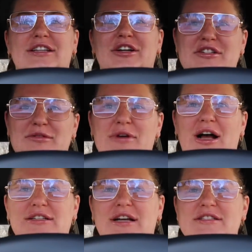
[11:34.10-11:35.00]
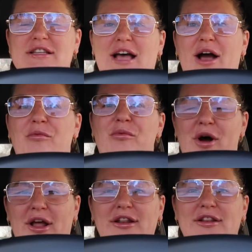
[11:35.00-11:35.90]
there's some context to that.
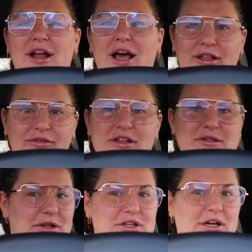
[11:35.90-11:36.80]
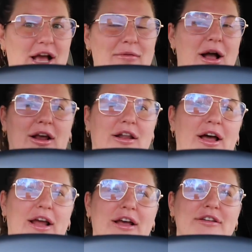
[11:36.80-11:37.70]
One, I love this sweatshirt. I'm not gonna
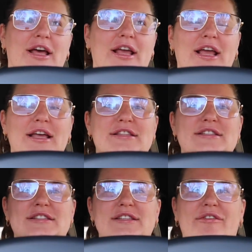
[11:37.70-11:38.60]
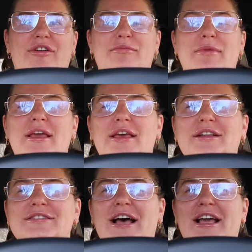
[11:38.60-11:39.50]
lie. Like, it's giving
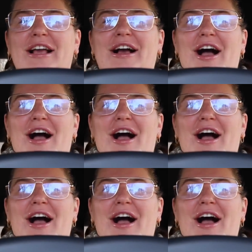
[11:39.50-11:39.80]
me like